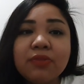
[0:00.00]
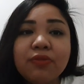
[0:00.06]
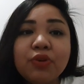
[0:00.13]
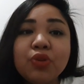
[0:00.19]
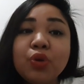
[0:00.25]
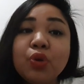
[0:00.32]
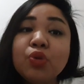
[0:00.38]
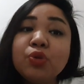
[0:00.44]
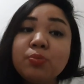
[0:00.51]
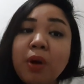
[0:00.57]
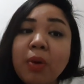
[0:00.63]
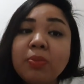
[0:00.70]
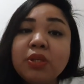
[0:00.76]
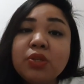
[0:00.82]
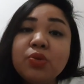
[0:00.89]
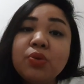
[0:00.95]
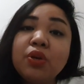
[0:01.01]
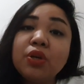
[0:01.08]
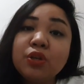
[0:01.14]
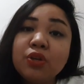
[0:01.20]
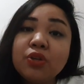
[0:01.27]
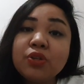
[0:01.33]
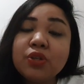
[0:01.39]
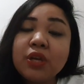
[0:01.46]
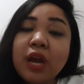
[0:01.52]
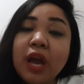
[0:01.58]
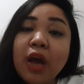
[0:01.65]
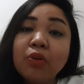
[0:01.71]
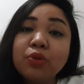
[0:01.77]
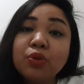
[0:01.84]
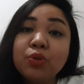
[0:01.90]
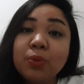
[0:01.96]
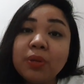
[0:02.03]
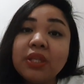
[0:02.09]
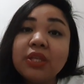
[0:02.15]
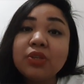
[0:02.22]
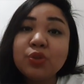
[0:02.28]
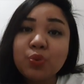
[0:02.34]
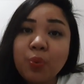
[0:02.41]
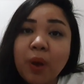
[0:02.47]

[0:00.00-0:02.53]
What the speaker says: for those mommies who are curious on how to do it as